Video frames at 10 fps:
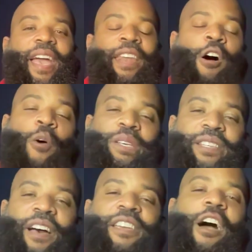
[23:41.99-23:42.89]
And I always
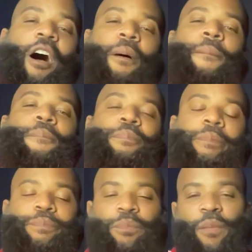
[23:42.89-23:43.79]
tell y'all
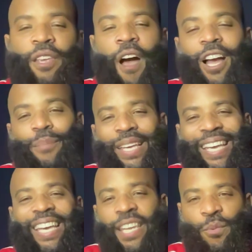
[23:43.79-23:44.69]
could be
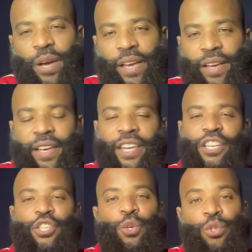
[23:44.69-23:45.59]
anywhere in
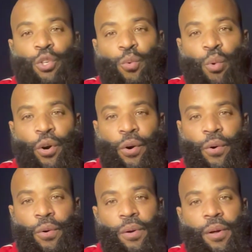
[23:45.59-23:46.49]
this YouTube
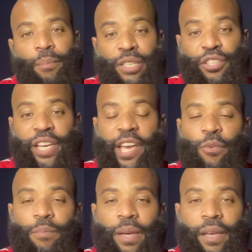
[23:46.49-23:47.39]
world, but you're here
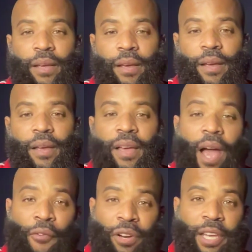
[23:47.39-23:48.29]
with me.
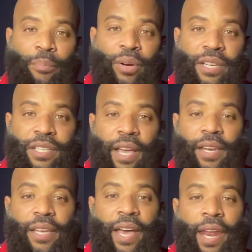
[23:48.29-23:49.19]
I really
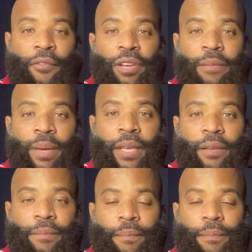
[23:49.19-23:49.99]
appreciate it, and I really mean it.